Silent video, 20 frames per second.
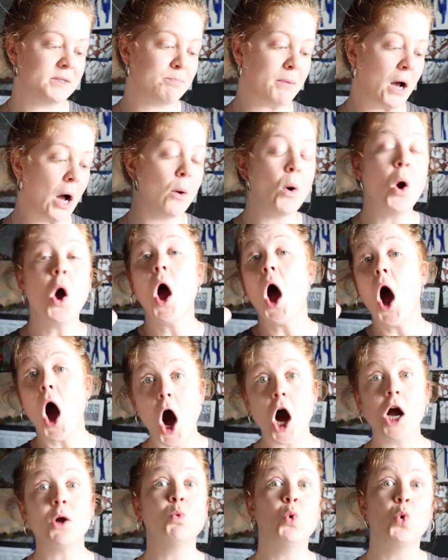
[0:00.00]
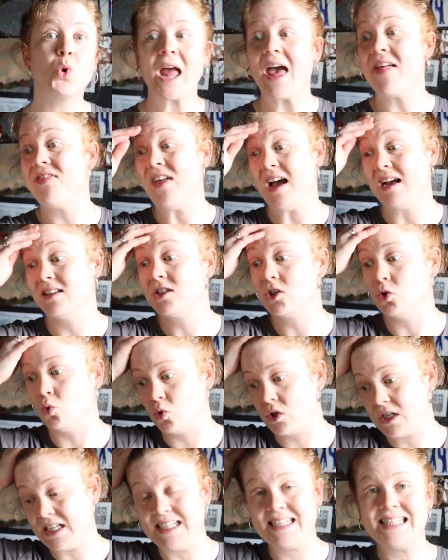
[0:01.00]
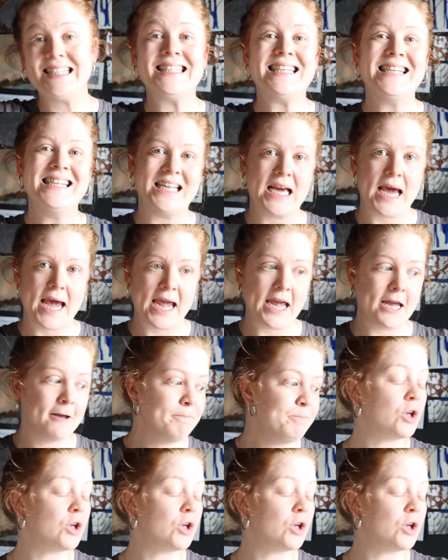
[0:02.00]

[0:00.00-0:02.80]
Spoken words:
but I will get that sorted today